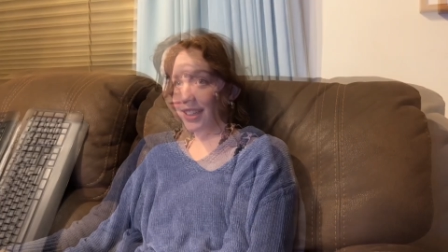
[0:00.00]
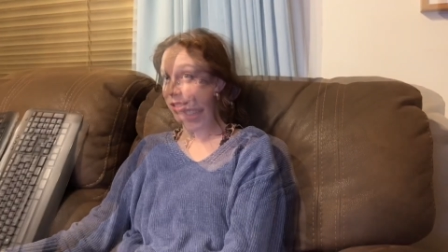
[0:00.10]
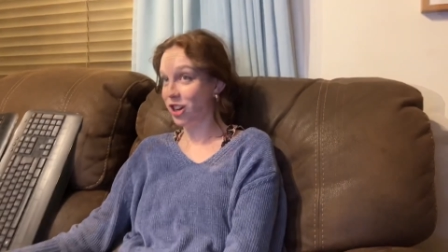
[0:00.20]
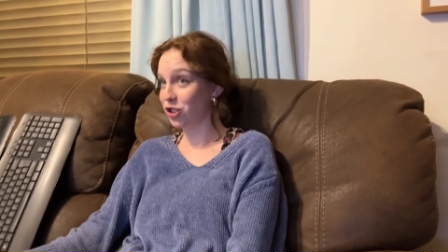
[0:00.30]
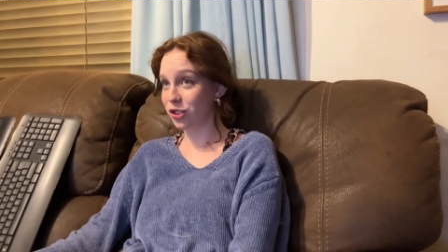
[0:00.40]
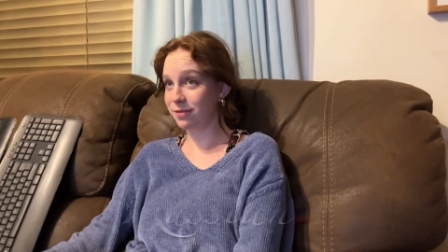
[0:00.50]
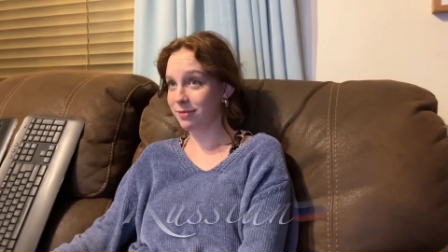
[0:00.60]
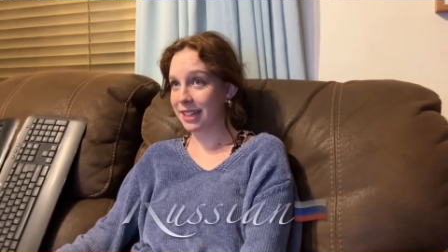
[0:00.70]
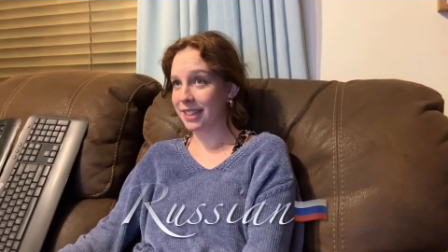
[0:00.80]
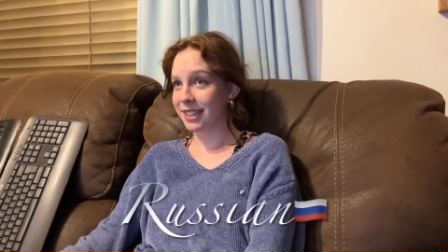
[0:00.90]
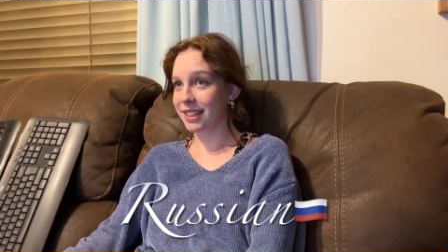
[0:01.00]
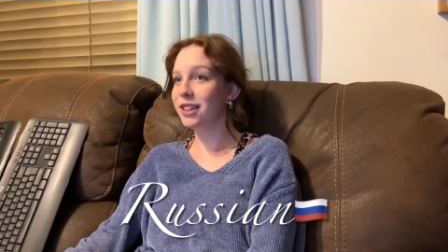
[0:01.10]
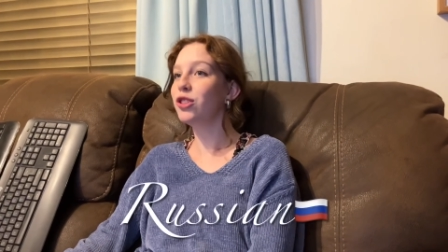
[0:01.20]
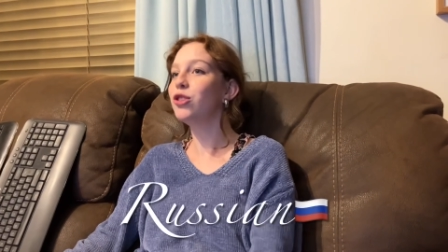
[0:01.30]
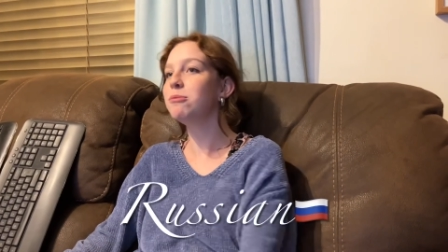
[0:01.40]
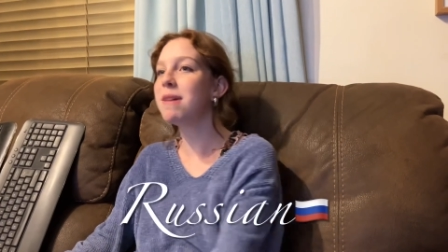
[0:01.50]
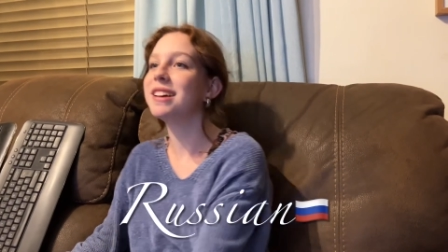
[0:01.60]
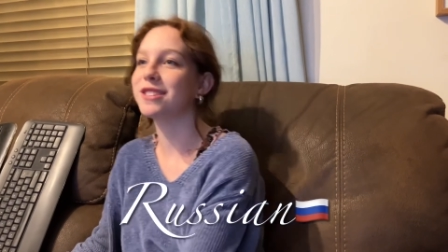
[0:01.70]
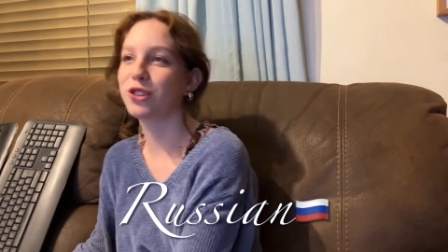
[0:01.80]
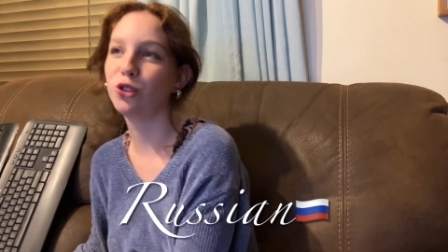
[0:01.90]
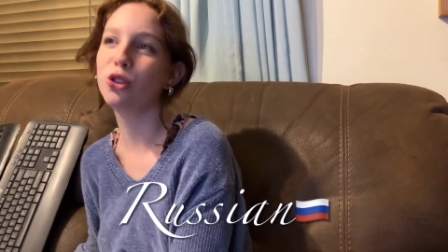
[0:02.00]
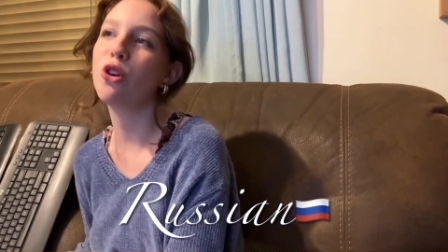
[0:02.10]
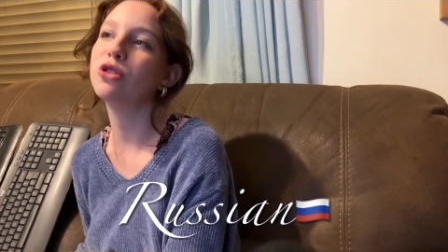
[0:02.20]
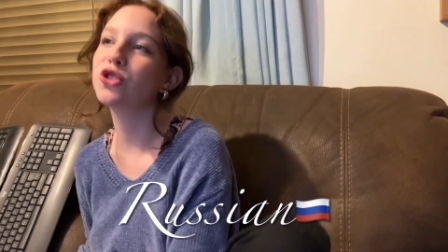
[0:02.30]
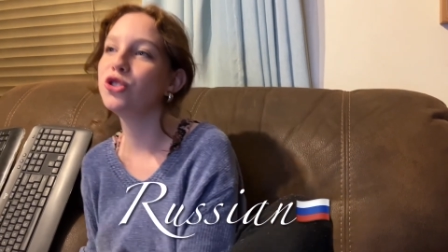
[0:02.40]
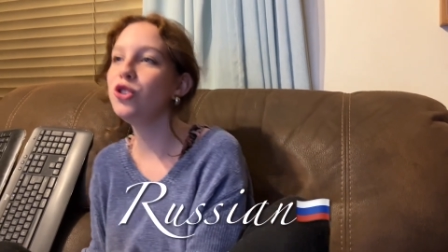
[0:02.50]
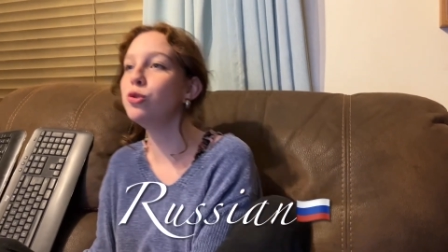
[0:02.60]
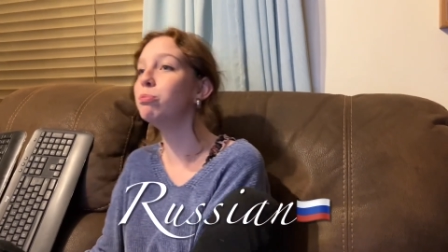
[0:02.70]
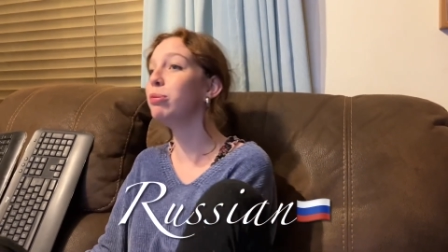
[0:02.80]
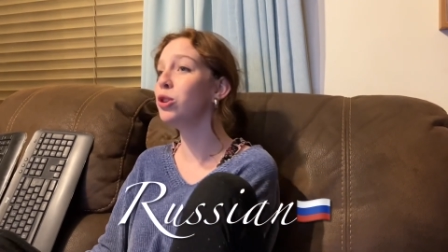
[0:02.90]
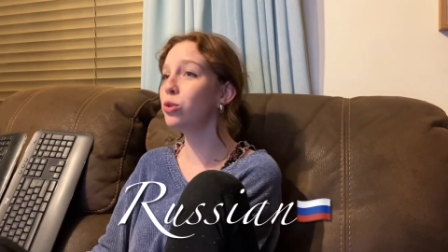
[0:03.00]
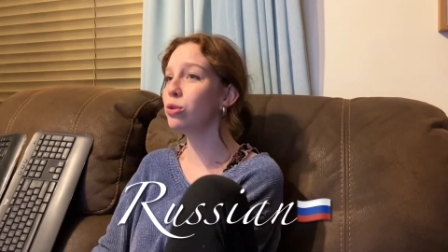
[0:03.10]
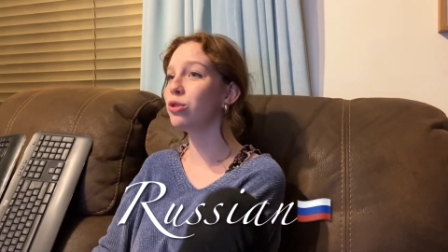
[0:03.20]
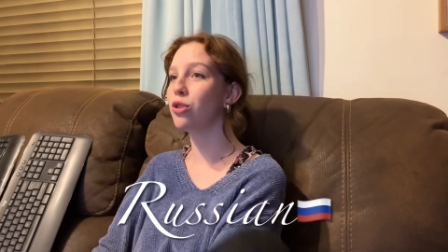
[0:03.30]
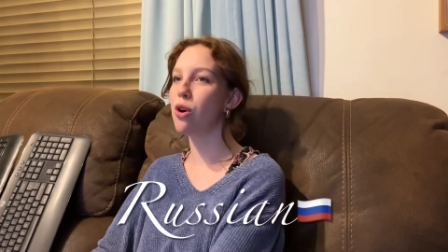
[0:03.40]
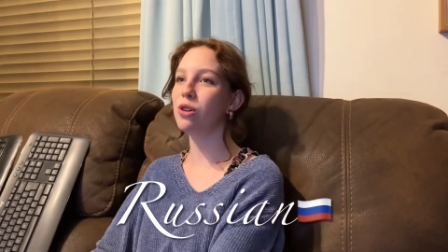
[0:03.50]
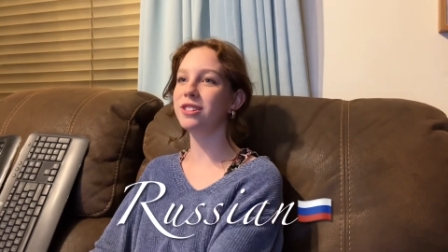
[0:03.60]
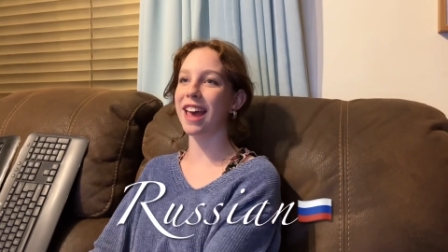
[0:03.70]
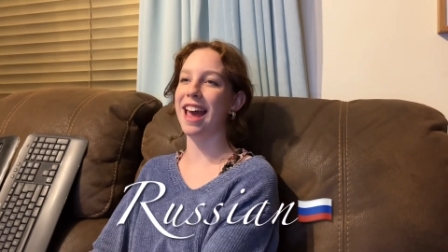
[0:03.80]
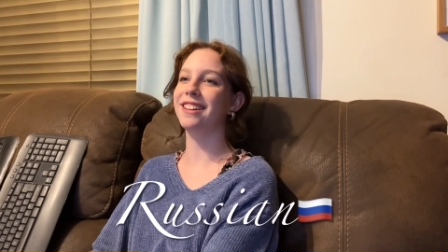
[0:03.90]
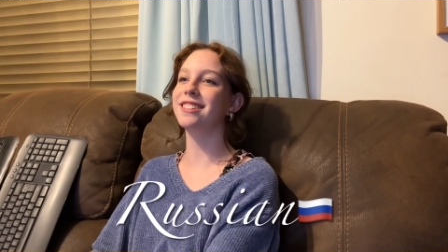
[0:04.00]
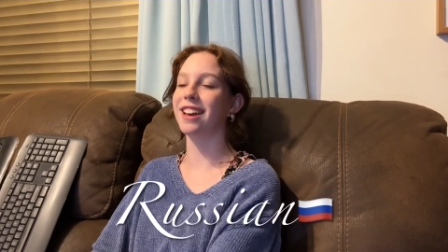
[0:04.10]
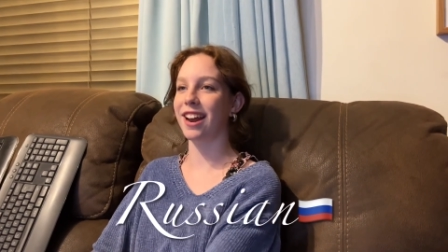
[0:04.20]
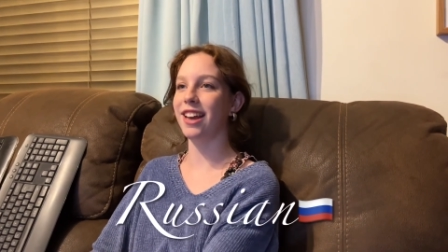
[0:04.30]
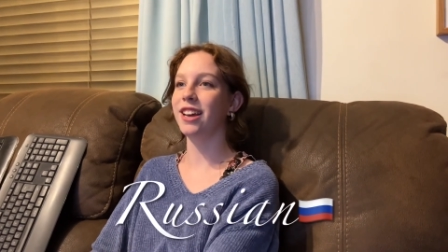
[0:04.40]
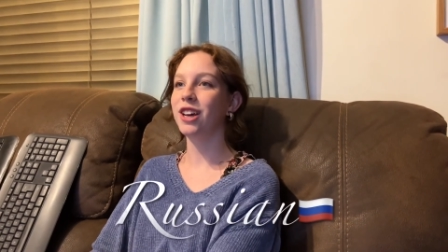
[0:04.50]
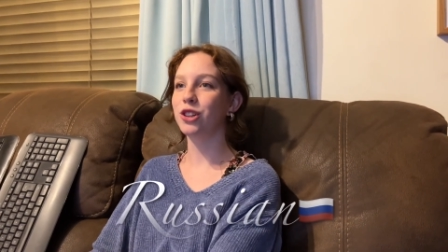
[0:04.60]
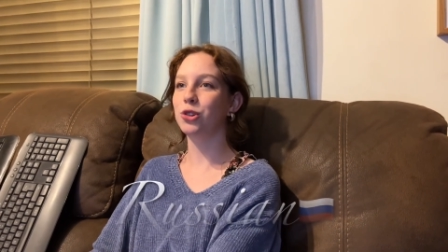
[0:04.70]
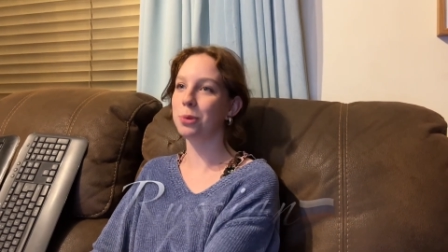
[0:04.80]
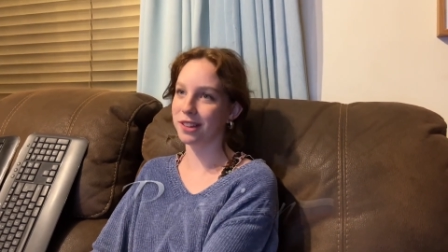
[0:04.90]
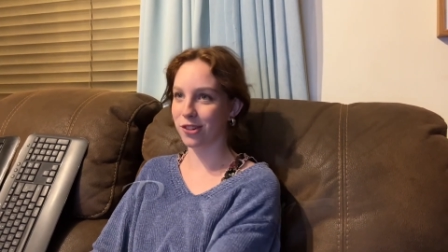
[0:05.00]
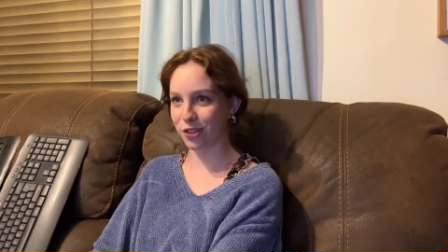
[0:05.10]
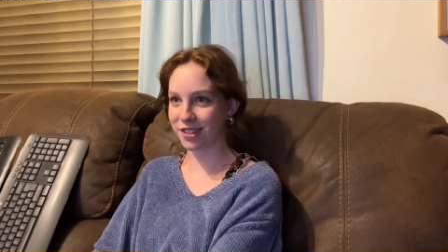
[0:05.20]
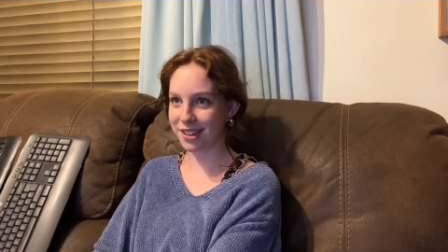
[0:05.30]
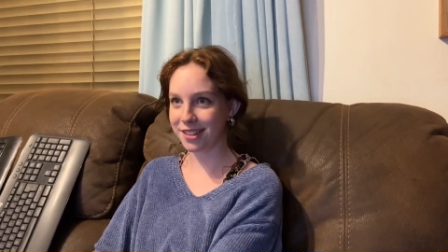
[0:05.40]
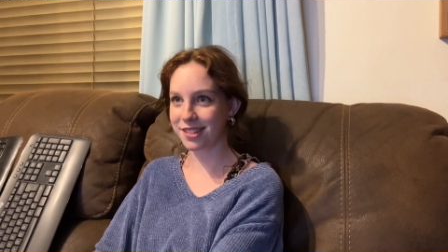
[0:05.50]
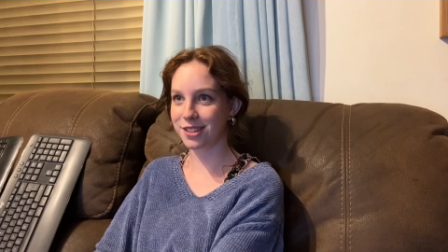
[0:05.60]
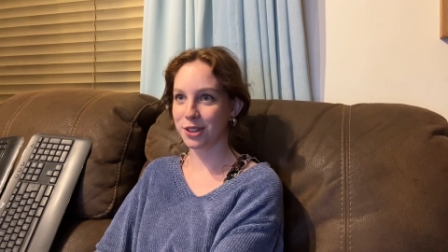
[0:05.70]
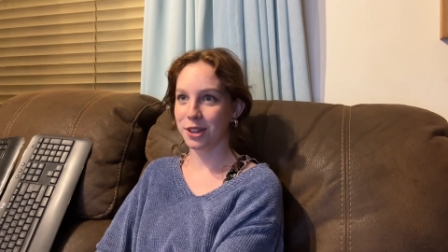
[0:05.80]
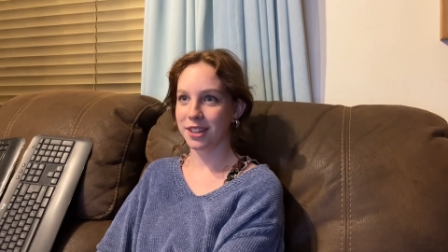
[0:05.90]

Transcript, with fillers: Russian, Elon Musk to launch new blue, gold, and gray Twitter ticks.